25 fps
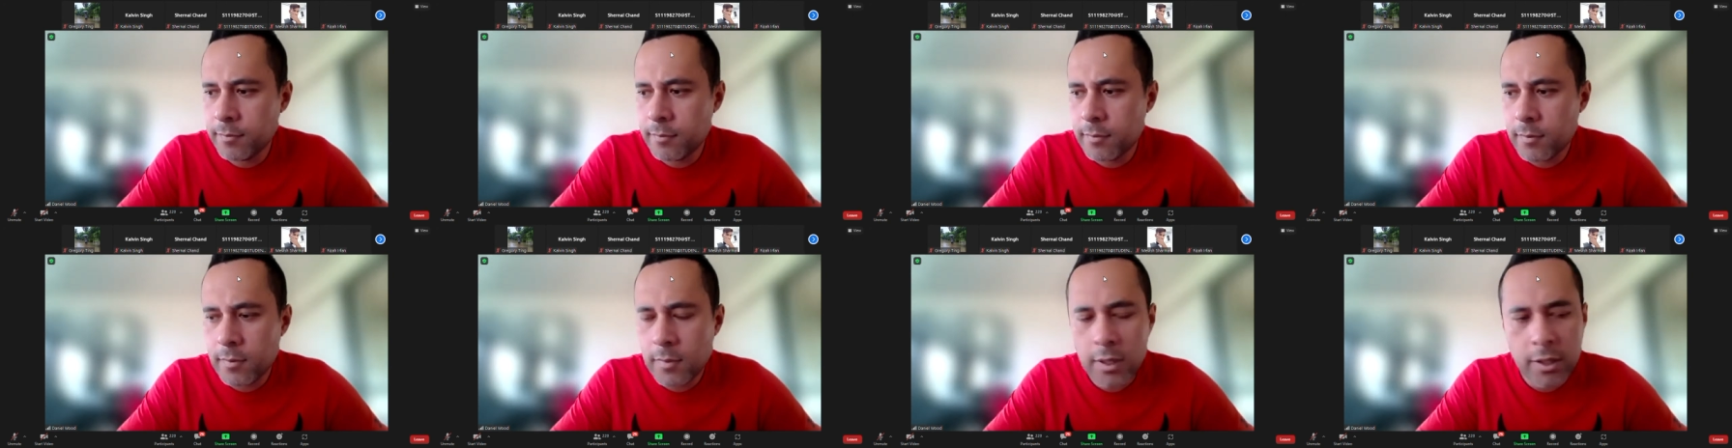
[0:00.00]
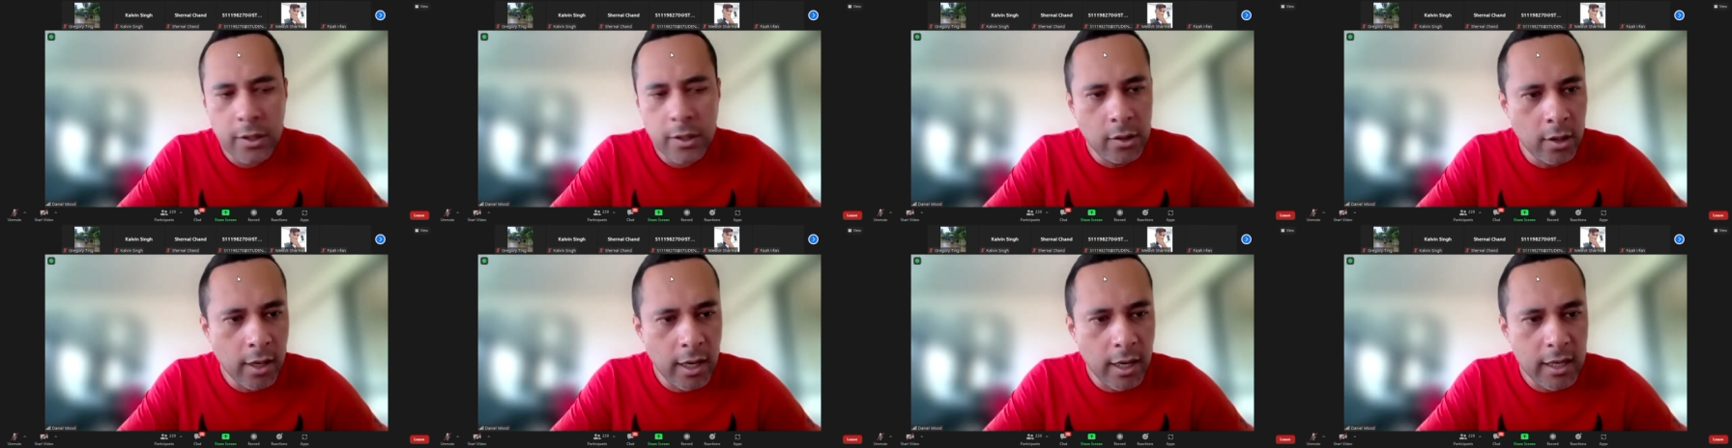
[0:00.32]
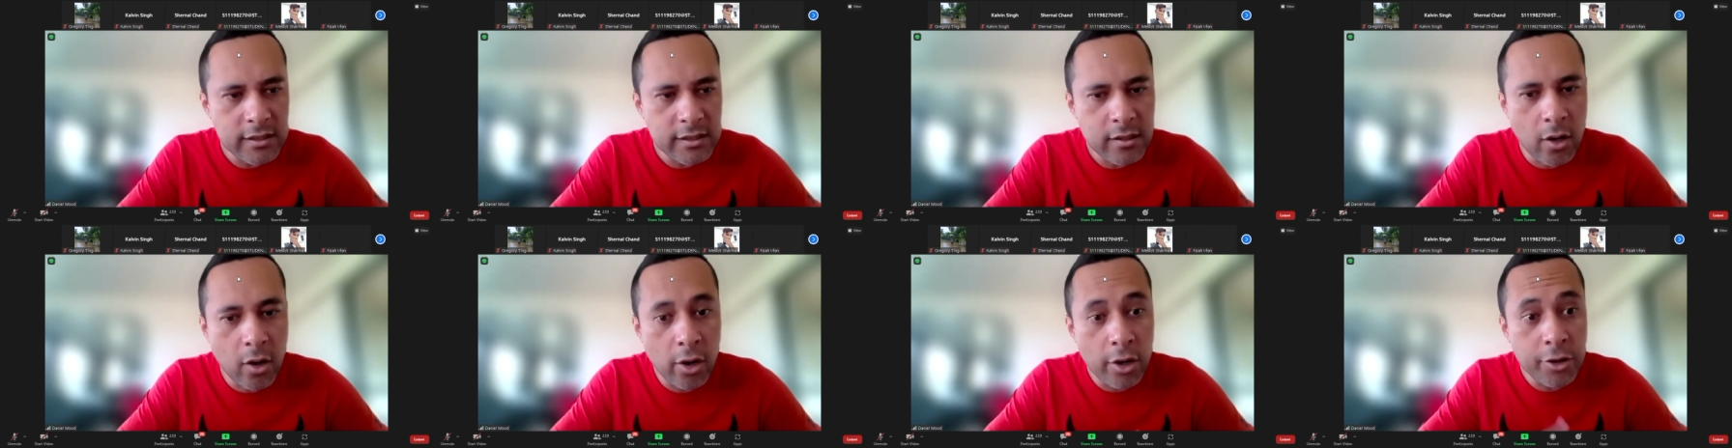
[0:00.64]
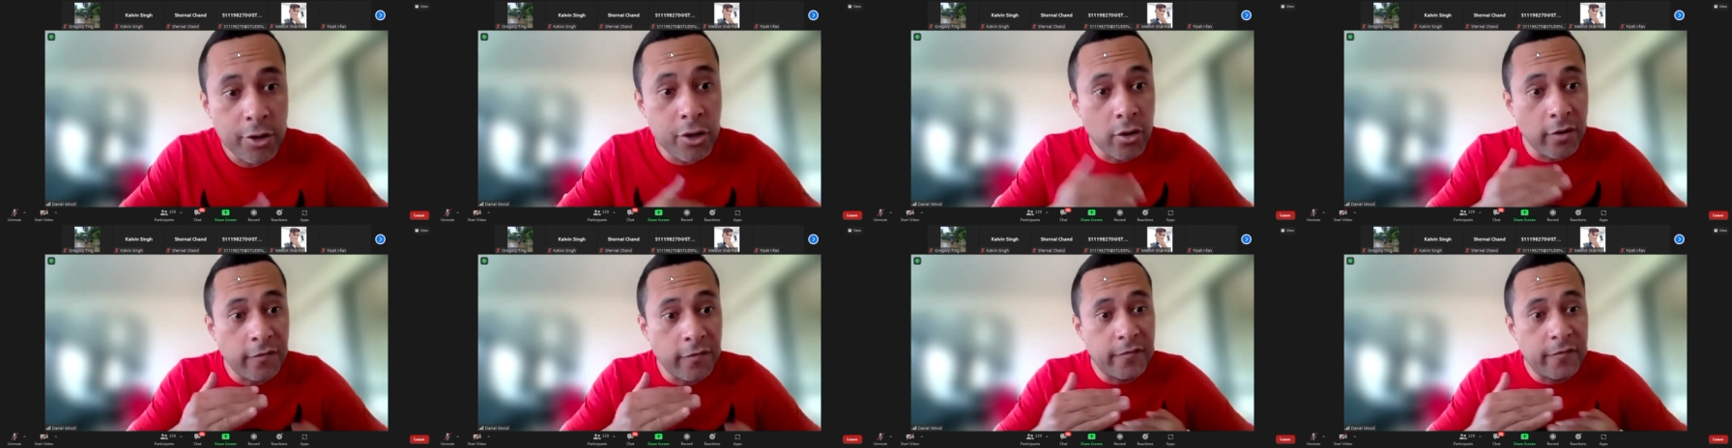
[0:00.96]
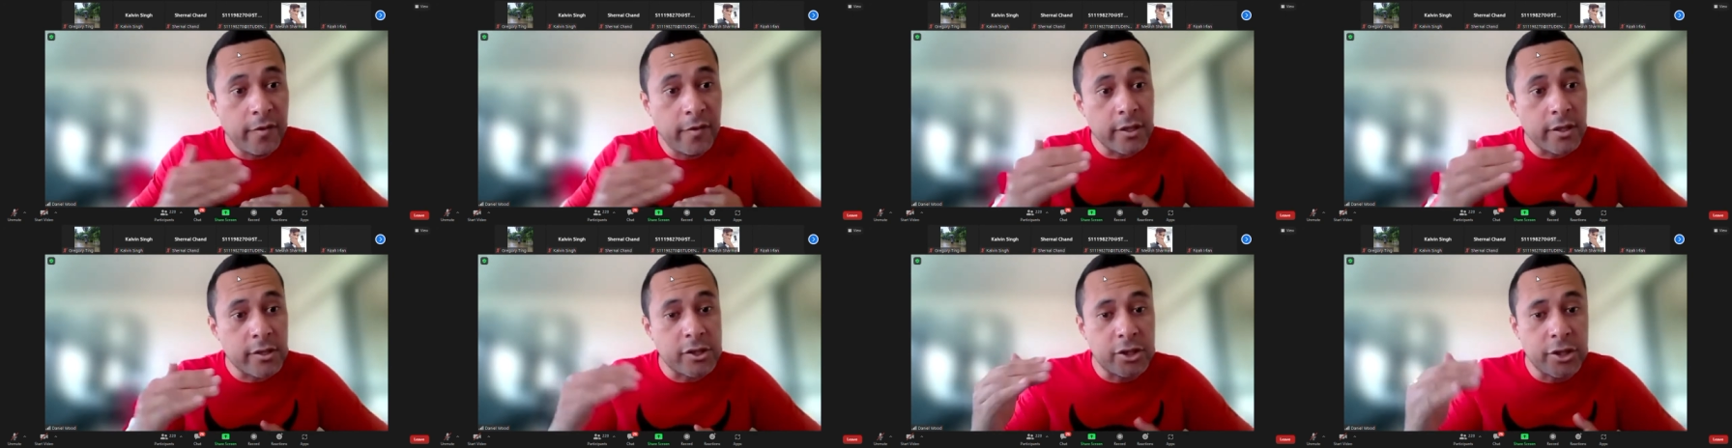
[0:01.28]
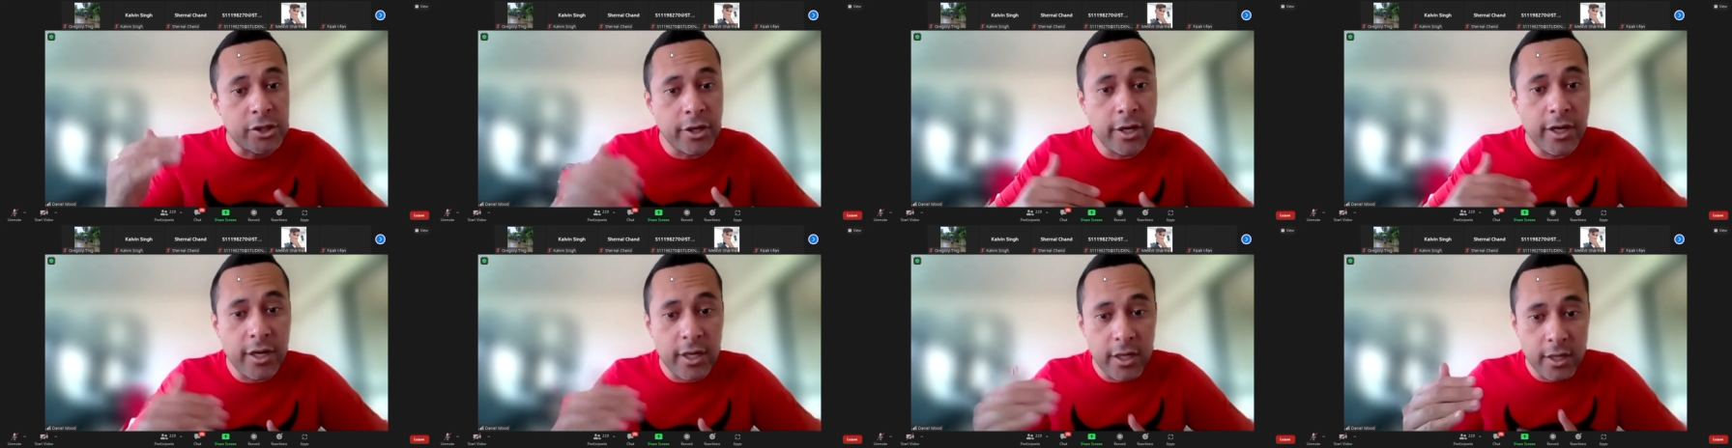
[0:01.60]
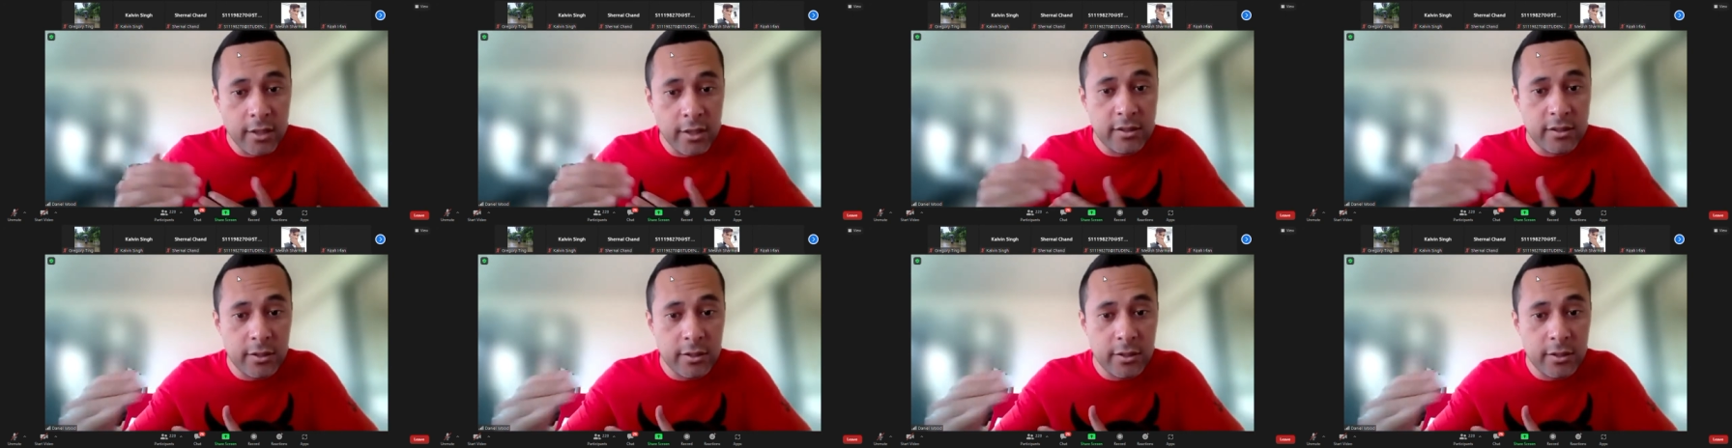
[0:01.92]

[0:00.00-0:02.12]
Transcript: you guys are on your first journey